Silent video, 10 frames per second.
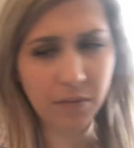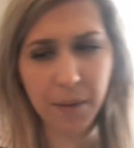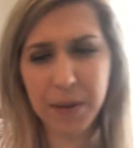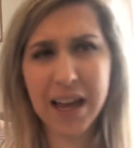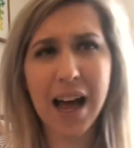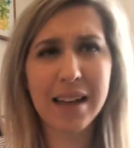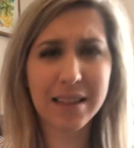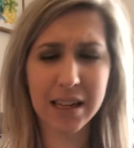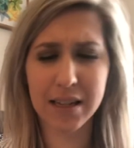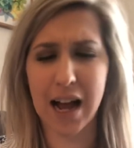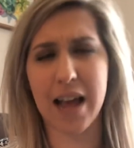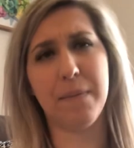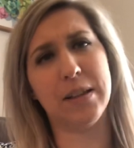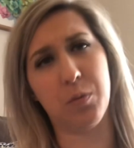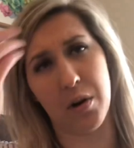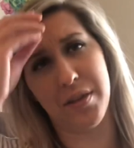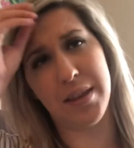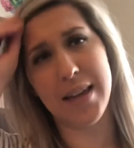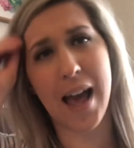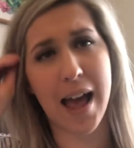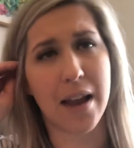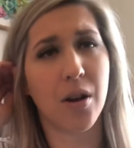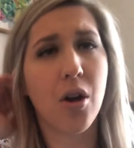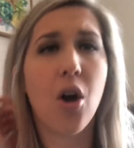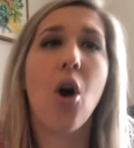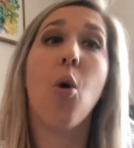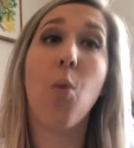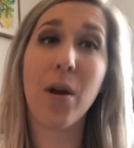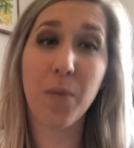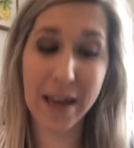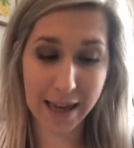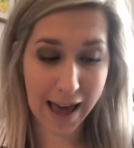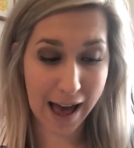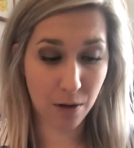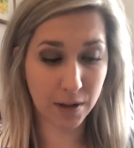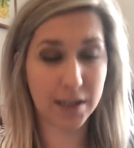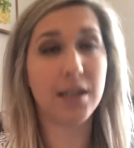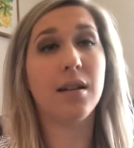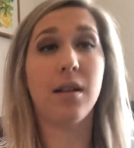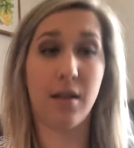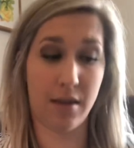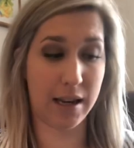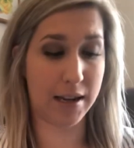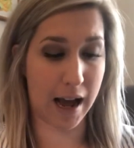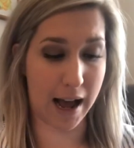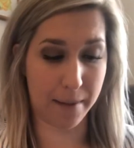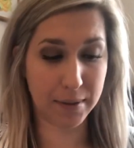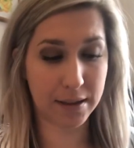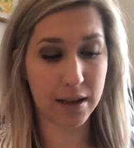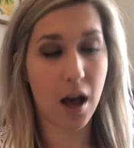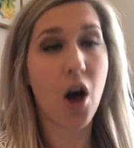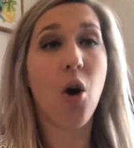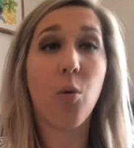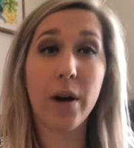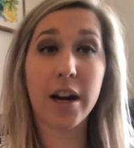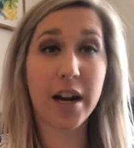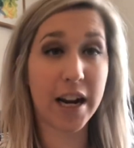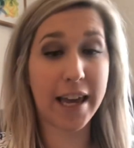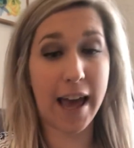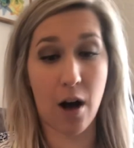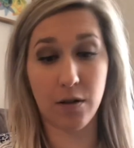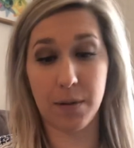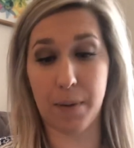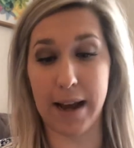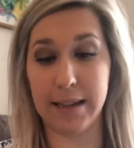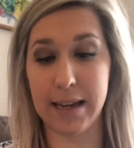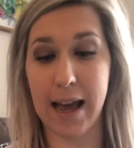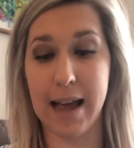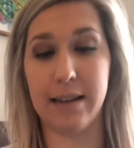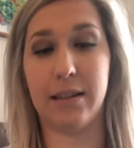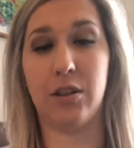because the dime is worth 10, when we count the dimes, we're going to count by tens.